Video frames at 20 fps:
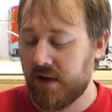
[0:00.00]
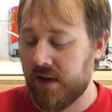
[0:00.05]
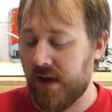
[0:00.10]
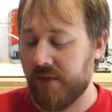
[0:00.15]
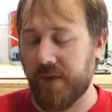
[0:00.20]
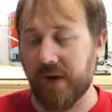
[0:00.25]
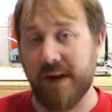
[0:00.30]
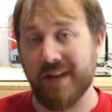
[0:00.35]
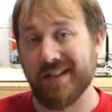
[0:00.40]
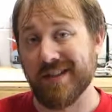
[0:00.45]

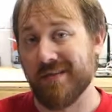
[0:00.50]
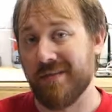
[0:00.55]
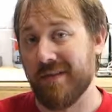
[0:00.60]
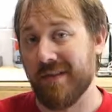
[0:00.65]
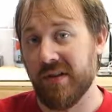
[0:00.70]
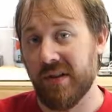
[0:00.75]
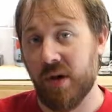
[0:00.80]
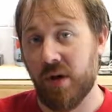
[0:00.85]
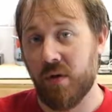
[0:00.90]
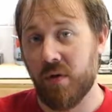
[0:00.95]
If I need
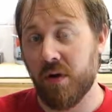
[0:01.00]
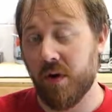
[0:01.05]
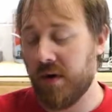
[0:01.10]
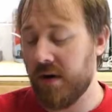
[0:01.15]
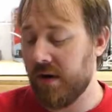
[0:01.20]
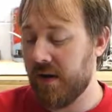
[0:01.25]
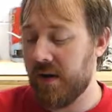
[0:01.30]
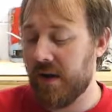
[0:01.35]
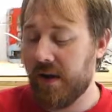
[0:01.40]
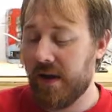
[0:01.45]
something
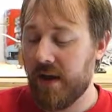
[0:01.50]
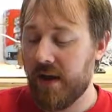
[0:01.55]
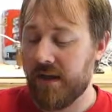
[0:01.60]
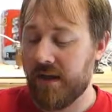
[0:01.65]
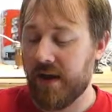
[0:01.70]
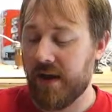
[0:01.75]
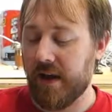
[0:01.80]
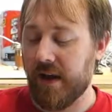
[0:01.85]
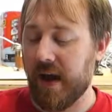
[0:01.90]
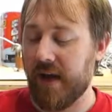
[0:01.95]
lower,
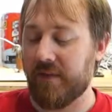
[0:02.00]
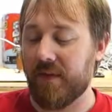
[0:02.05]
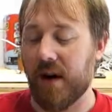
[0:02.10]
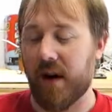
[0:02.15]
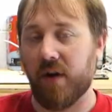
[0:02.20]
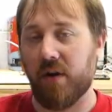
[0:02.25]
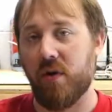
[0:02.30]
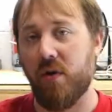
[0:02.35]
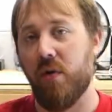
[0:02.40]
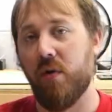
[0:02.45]
then I've
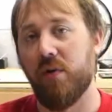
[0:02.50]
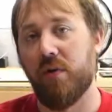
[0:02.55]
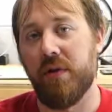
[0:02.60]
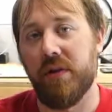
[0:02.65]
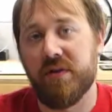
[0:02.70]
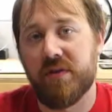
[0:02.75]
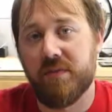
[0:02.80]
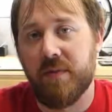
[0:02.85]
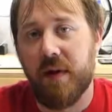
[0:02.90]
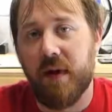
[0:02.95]
got a 1/4
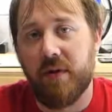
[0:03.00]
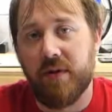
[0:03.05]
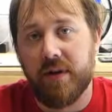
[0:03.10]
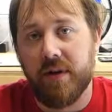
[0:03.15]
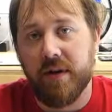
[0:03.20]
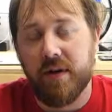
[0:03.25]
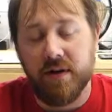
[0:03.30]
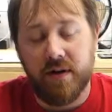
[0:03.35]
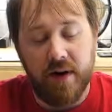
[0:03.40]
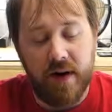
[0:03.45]
inch model
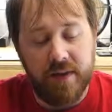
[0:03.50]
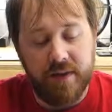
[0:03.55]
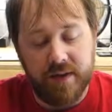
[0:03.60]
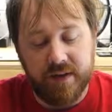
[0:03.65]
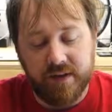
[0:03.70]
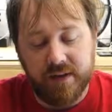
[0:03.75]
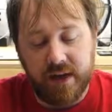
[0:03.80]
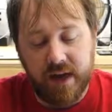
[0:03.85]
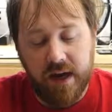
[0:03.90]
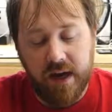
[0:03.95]
here, and
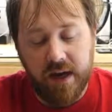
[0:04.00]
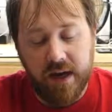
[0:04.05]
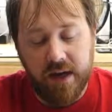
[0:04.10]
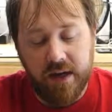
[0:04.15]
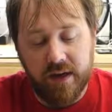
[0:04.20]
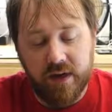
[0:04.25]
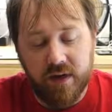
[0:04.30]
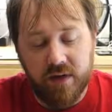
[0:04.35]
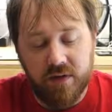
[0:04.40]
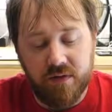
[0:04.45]
this
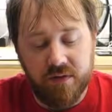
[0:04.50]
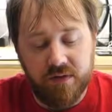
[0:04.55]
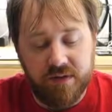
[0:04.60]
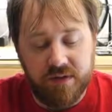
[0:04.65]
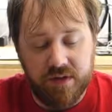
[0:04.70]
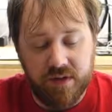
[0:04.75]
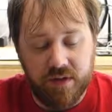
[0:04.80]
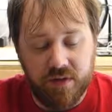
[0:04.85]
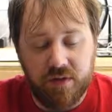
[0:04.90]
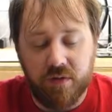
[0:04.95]
guy
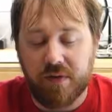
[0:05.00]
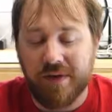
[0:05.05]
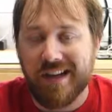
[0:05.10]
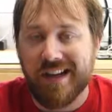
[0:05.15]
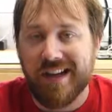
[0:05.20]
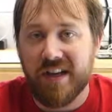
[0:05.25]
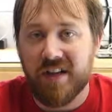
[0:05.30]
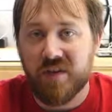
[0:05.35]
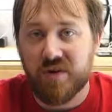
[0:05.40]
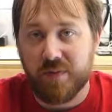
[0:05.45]
goes, you know, in
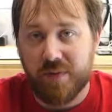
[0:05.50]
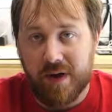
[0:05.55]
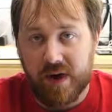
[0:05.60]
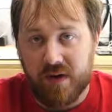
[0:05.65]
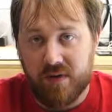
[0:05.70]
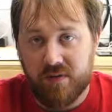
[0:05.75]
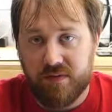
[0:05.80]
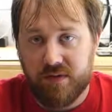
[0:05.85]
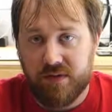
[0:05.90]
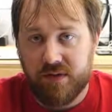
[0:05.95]

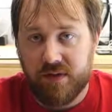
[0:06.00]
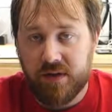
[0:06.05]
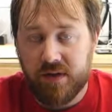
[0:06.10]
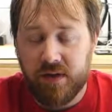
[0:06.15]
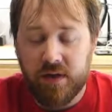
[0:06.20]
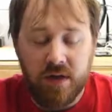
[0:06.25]
inch-pounds.